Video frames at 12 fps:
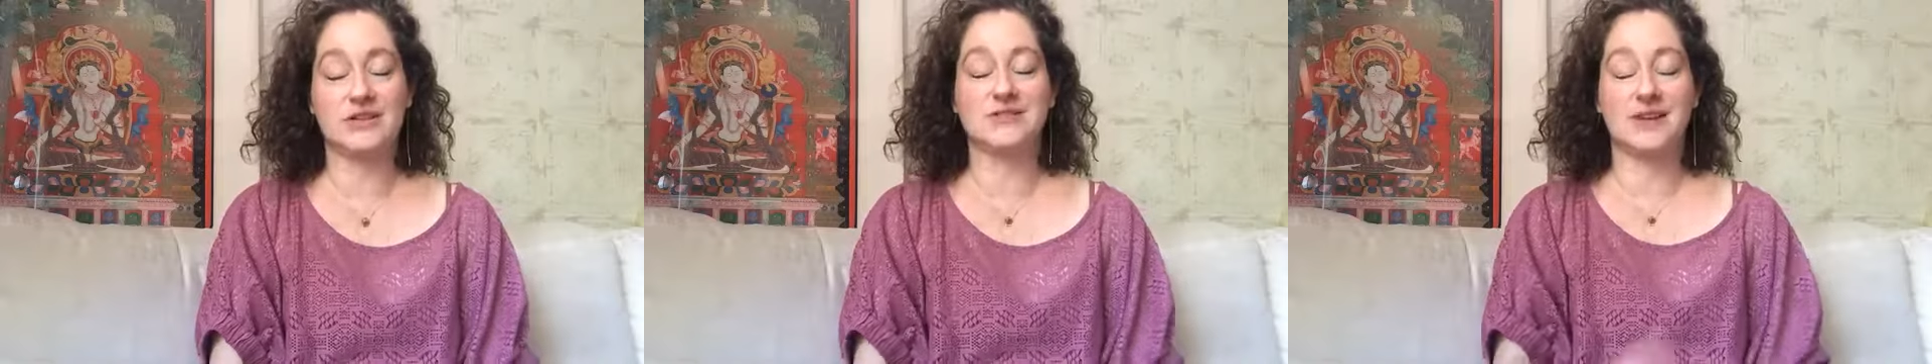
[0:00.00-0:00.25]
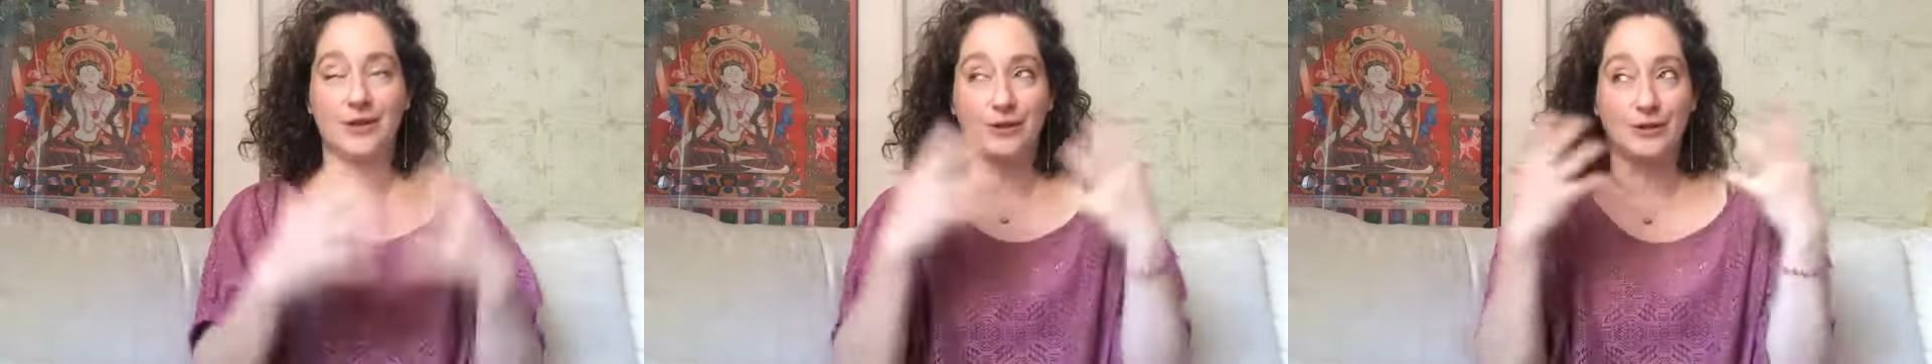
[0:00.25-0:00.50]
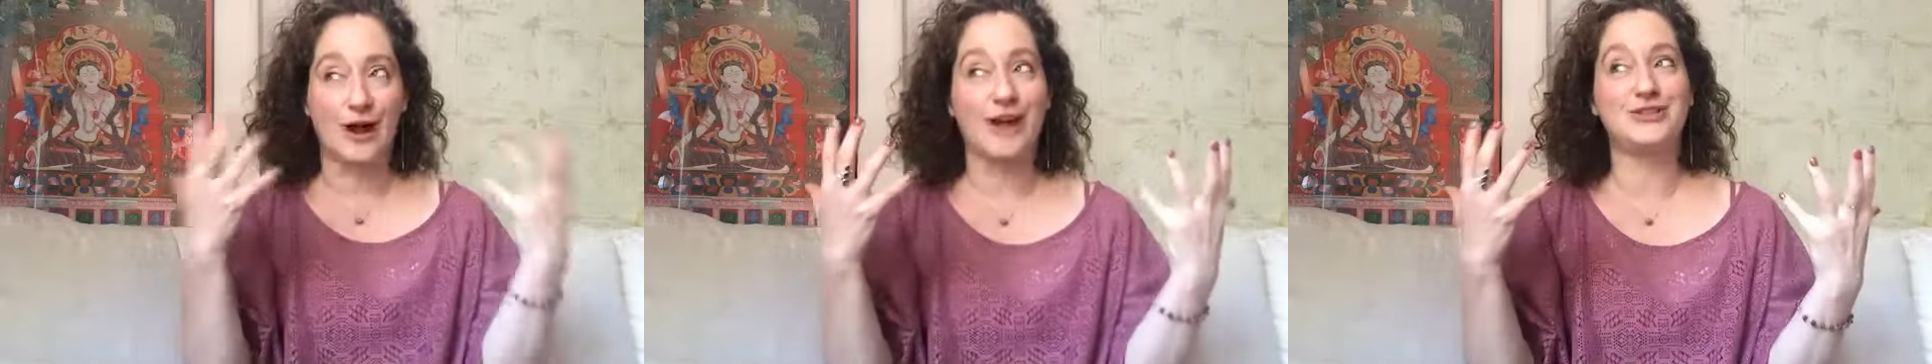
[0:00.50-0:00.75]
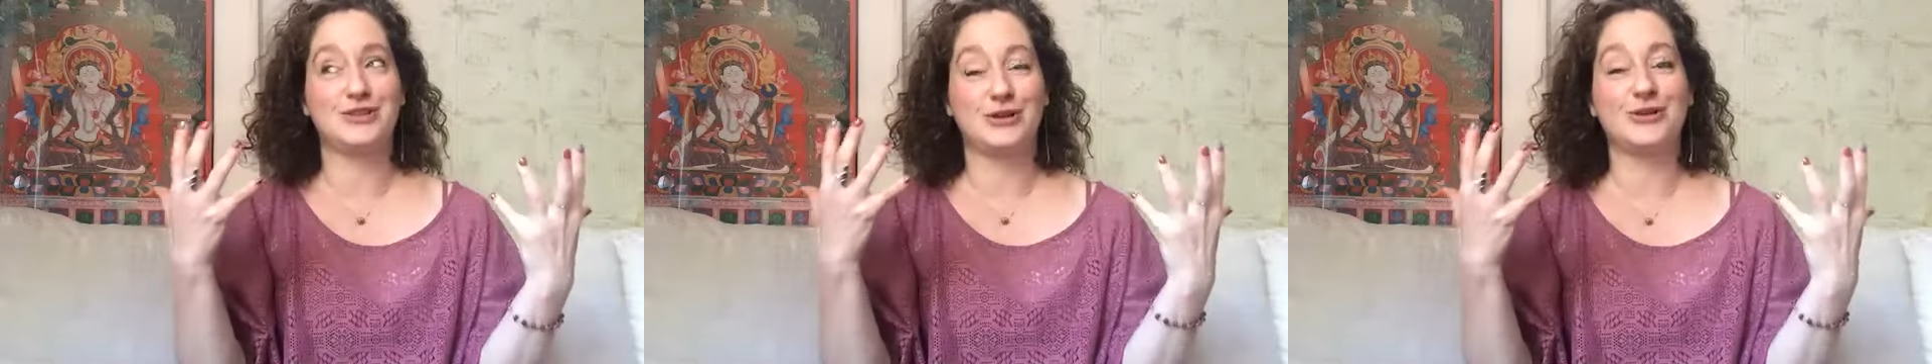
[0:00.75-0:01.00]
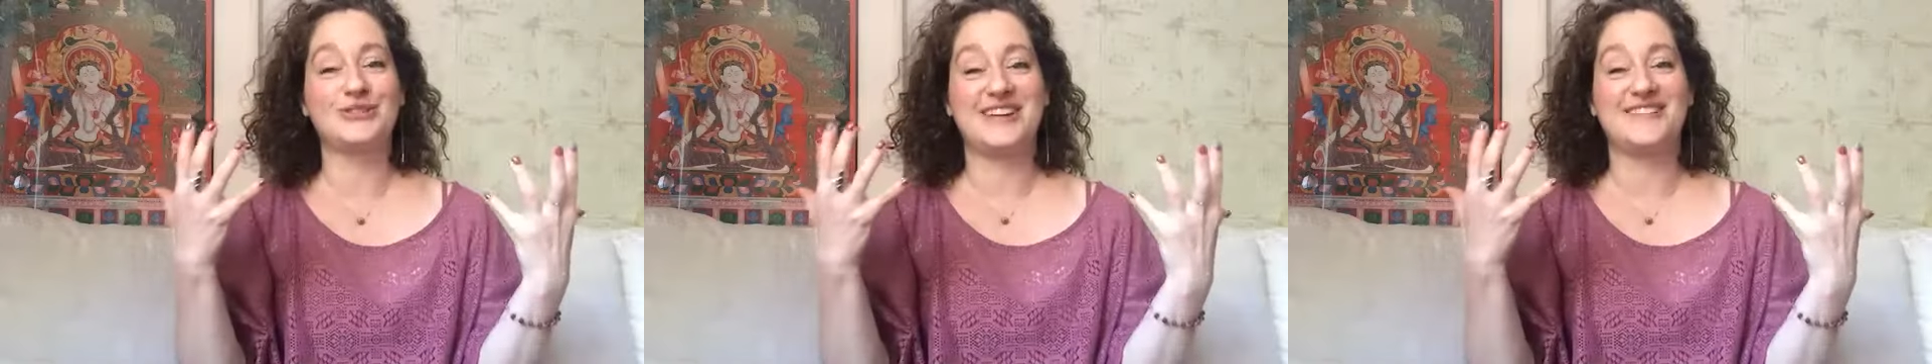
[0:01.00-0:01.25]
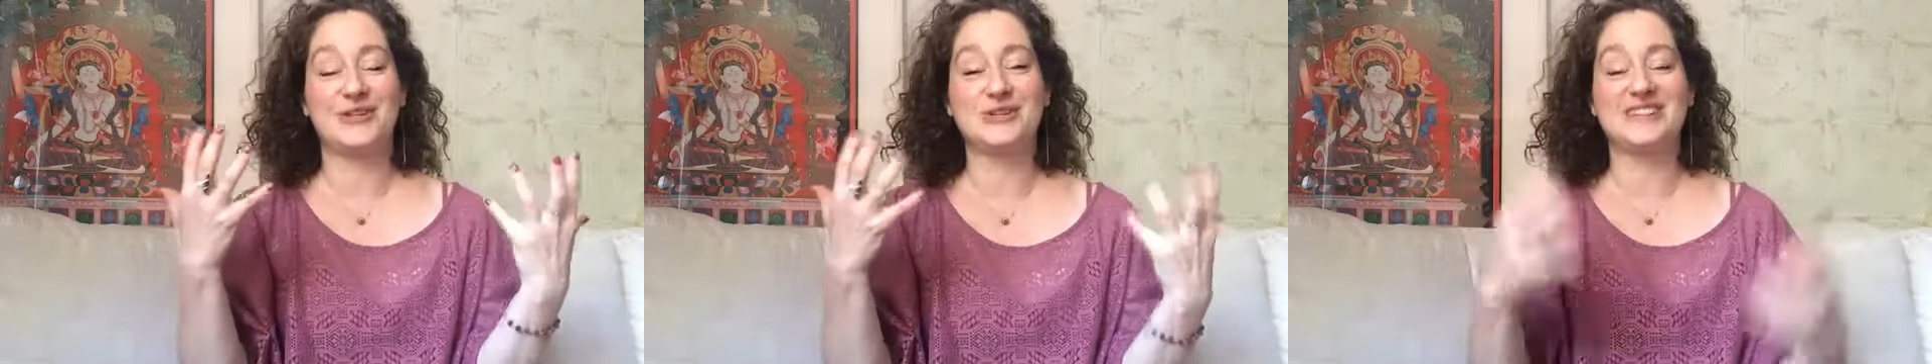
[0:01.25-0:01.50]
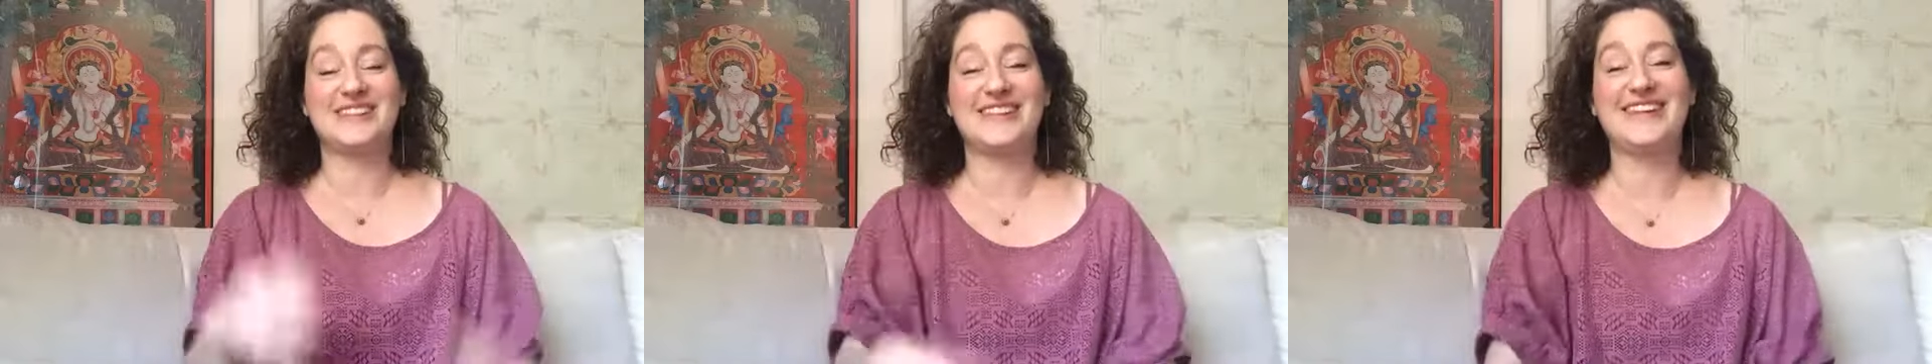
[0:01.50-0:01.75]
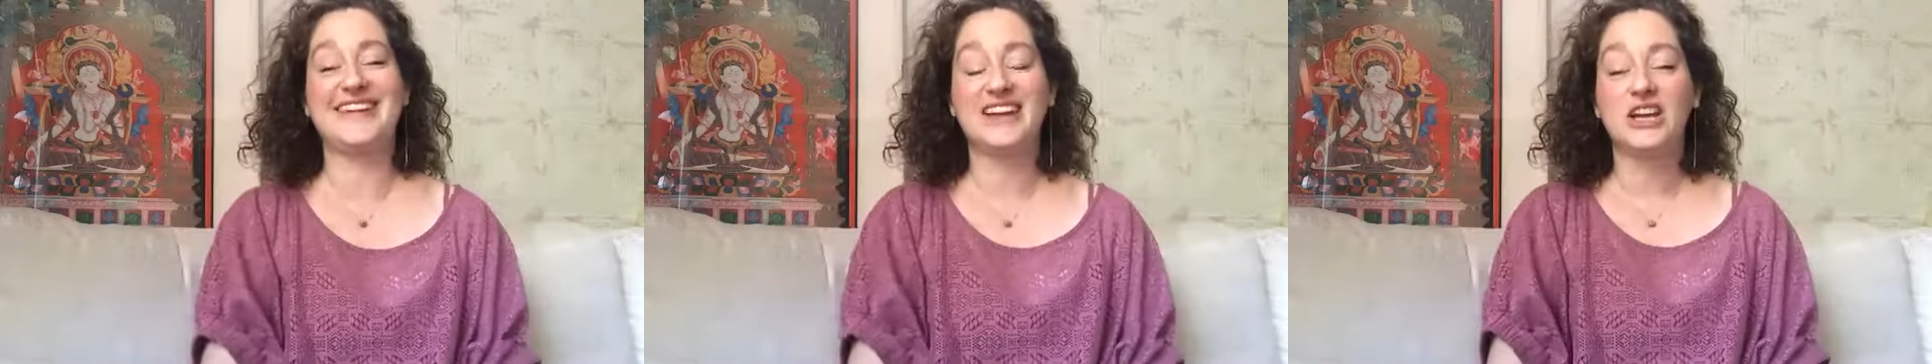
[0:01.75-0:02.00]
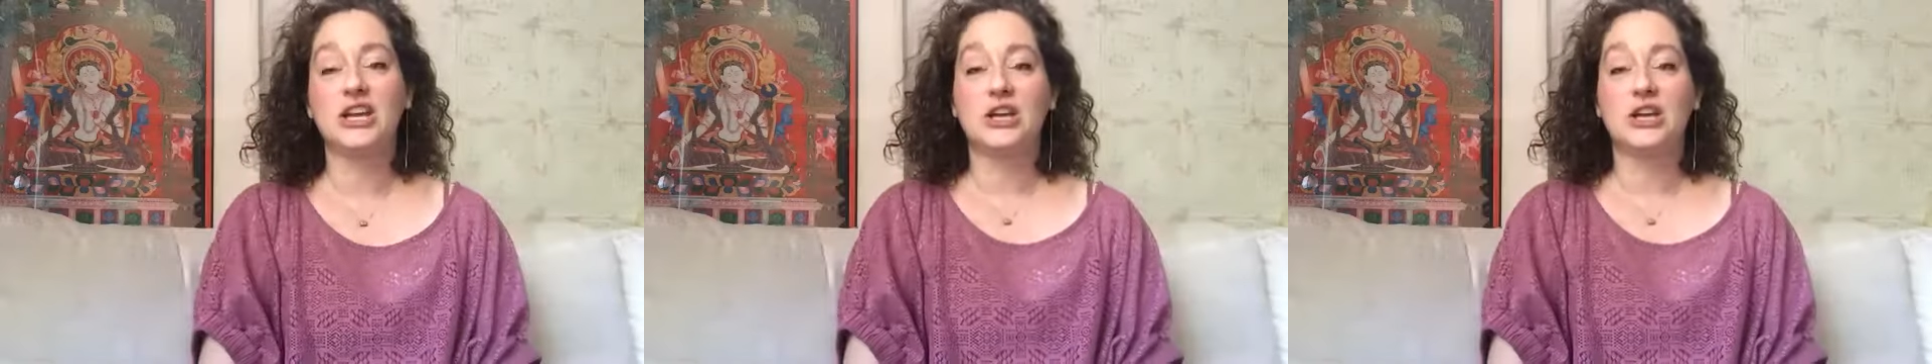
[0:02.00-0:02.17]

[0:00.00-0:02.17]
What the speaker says: psychological diversity,